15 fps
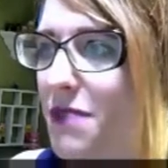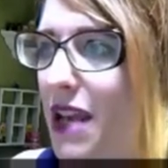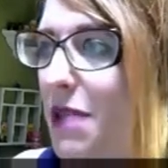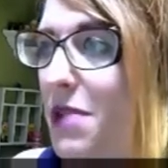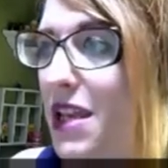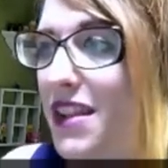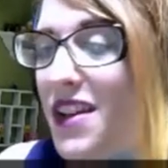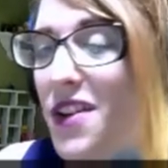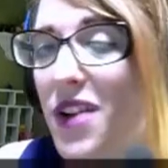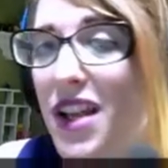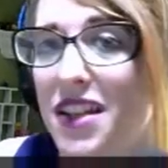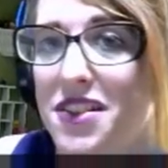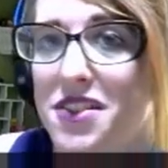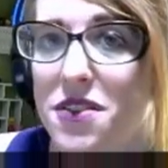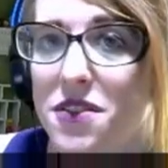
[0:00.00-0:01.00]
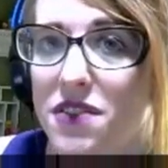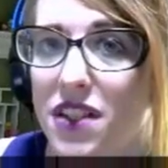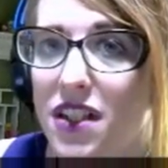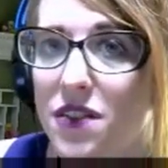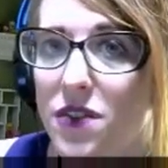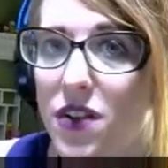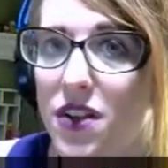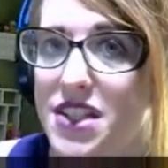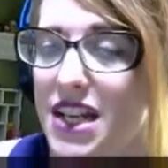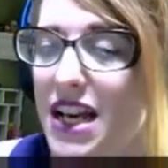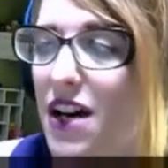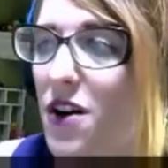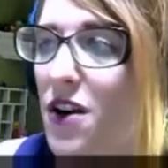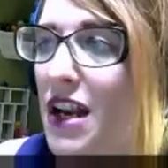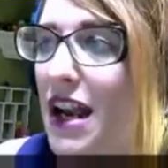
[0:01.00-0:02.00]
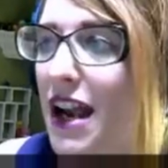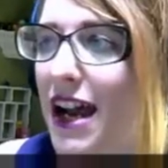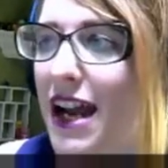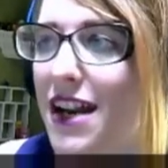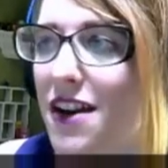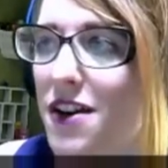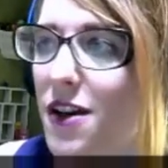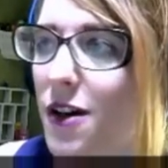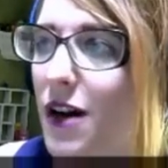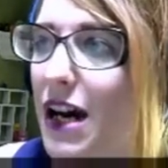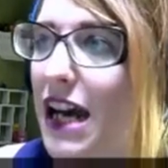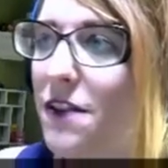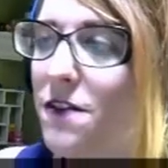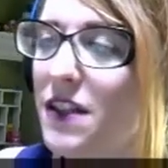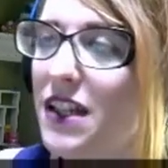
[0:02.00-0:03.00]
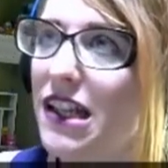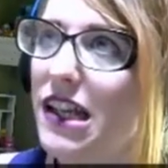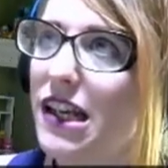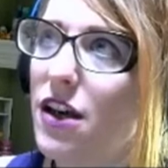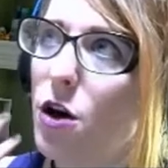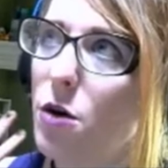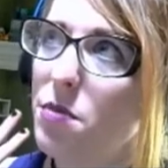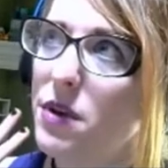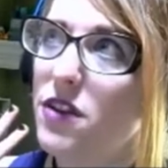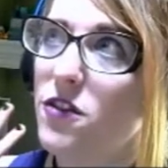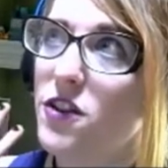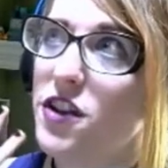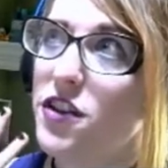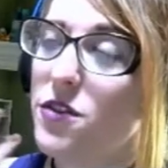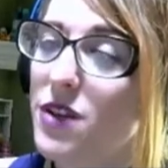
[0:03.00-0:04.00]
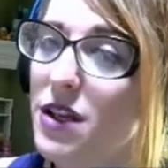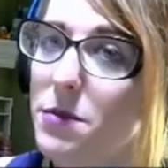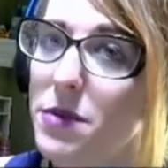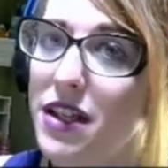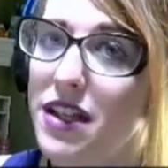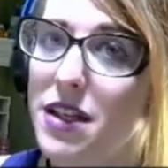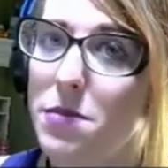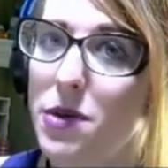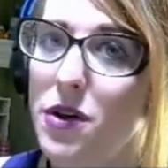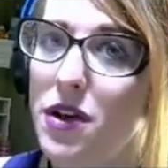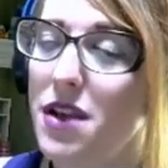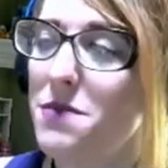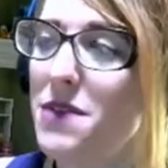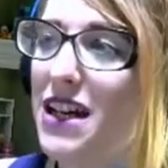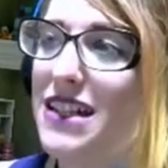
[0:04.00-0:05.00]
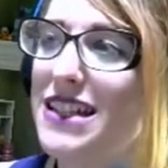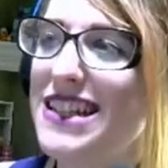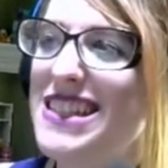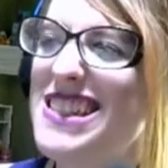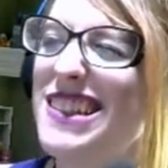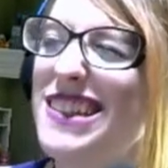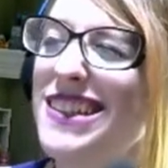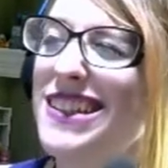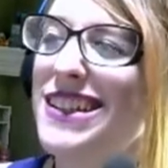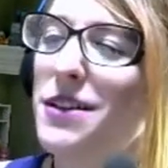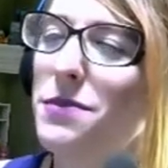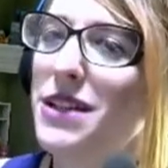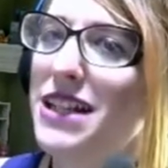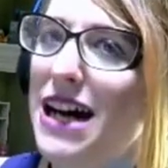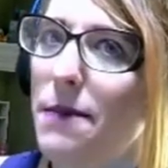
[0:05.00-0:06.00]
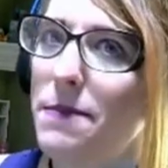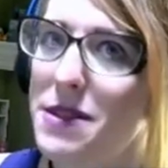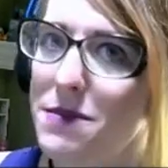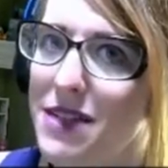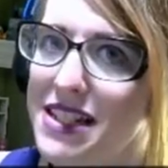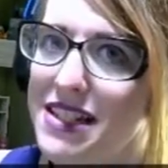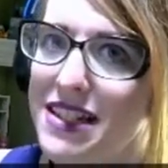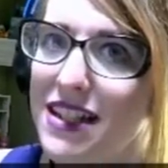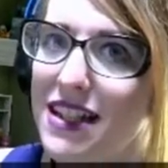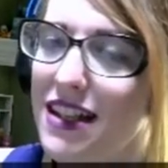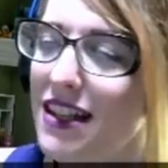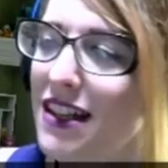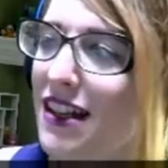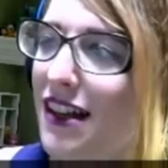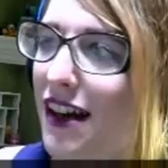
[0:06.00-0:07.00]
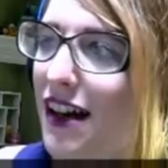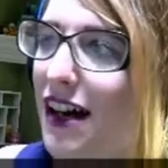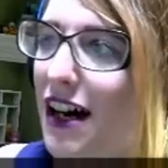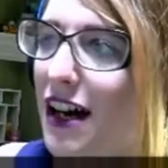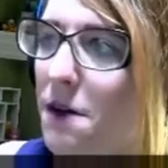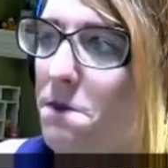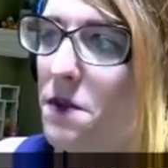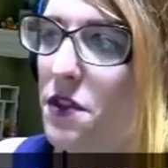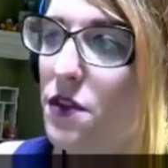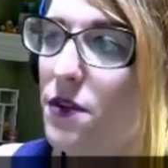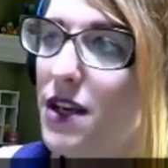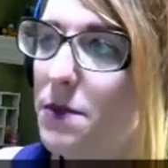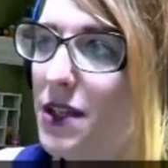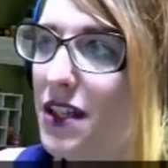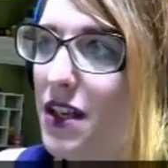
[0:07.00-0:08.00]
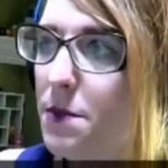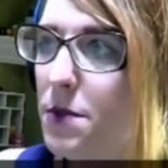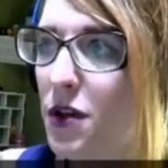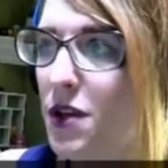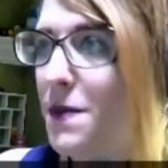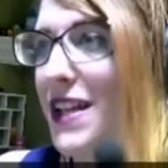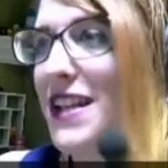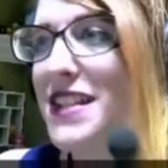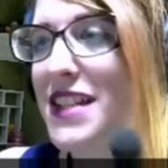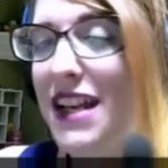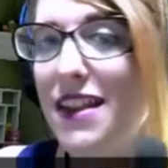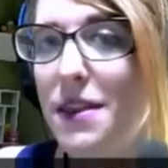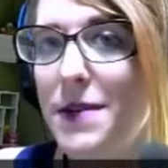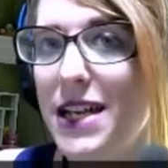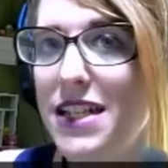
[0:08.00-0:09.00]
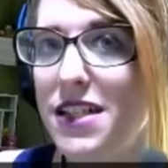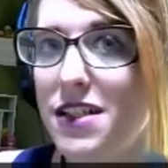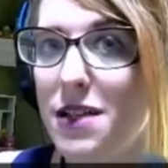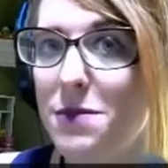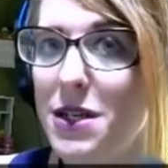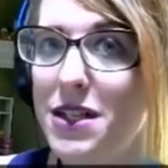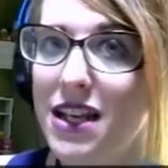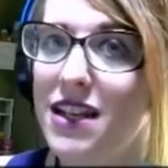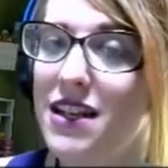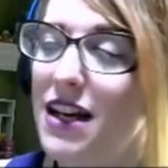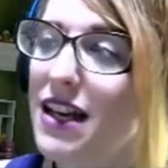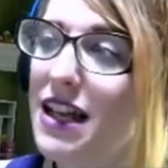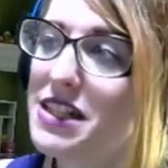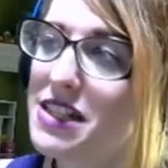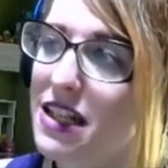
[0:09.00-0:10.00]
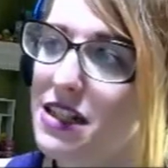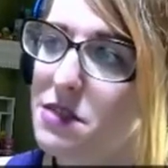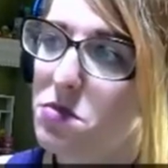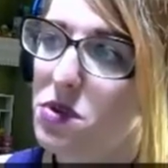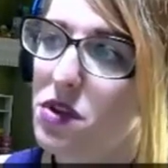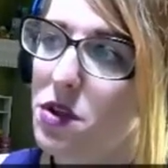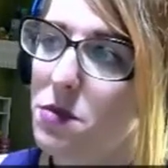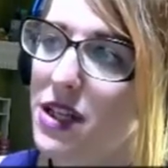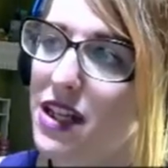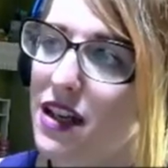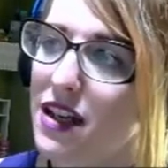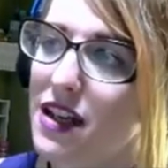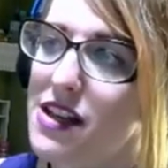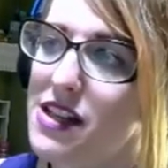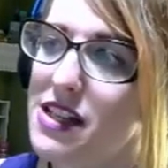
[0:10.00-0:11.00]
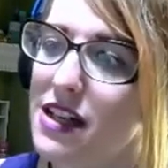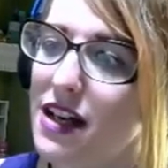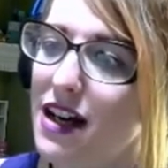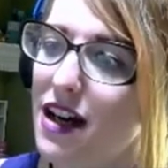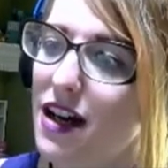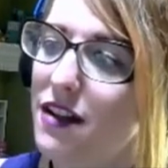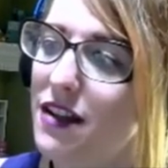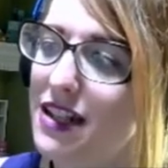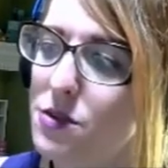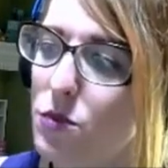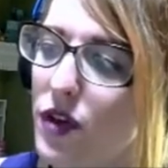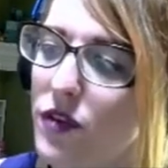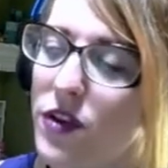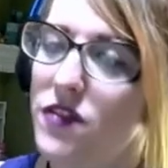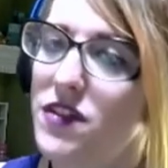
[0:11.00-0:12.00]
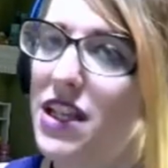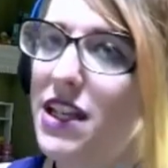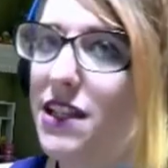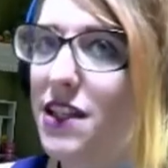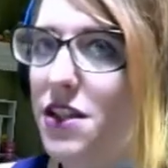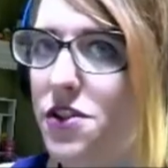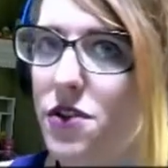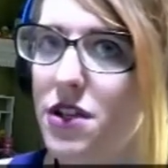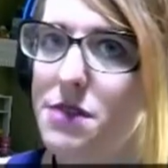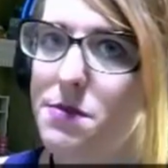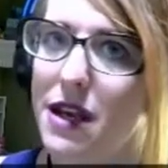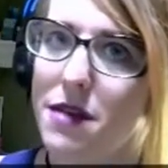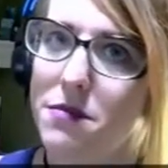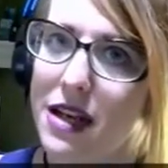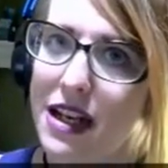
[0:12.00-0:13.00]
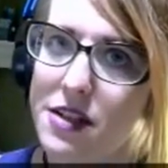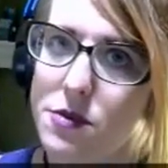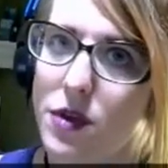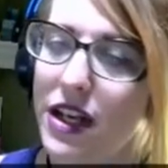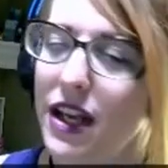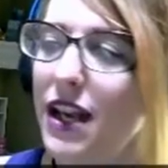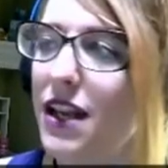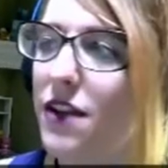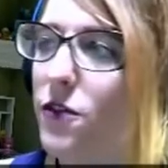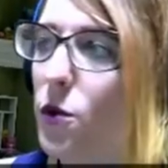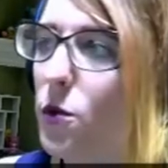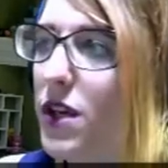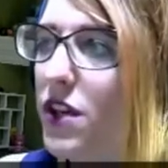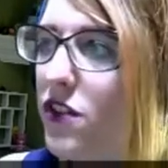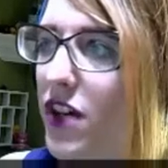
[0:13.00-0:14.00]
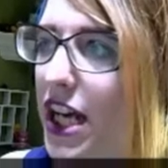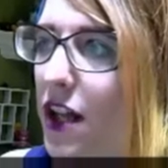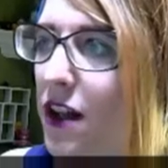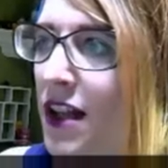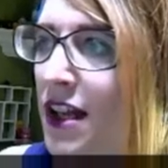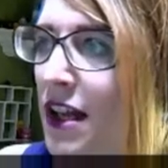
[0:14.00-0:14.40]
Maybe they'll get 2 Vikavolts out. I don't know. I feel like hoping for 3 ability Pokemon is a little bit optimistic. 3 ability Pokemon is kind of the magic number to get knockouts against BULU, because that's 150, and then Choice Band makes 180 for Weavile.